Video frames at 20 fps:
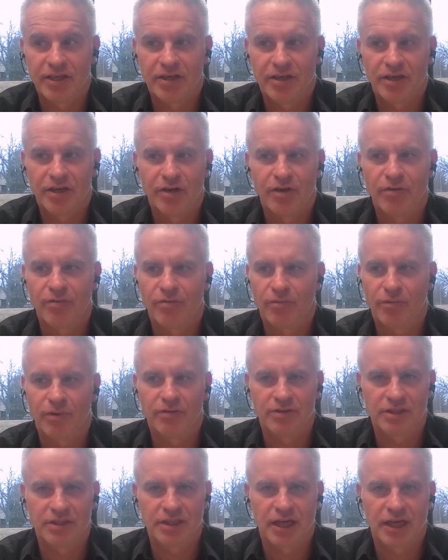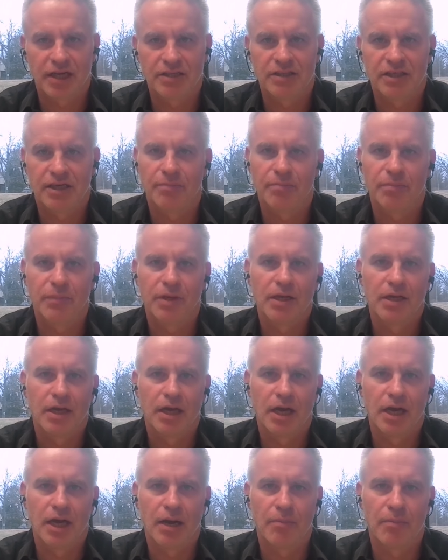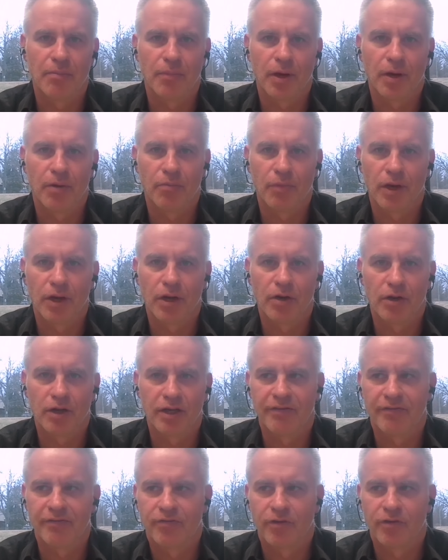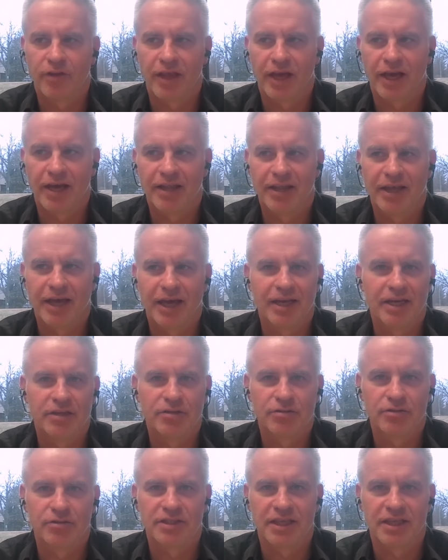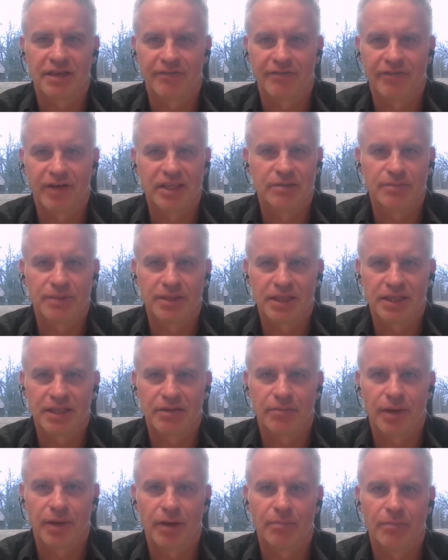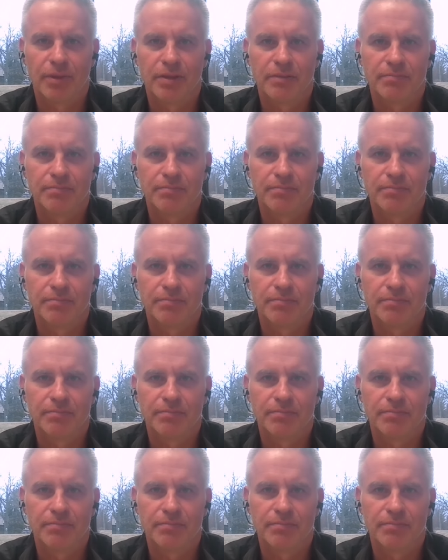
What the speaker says: new. We're a startup, and we're looking for that initial seed investment at the moment.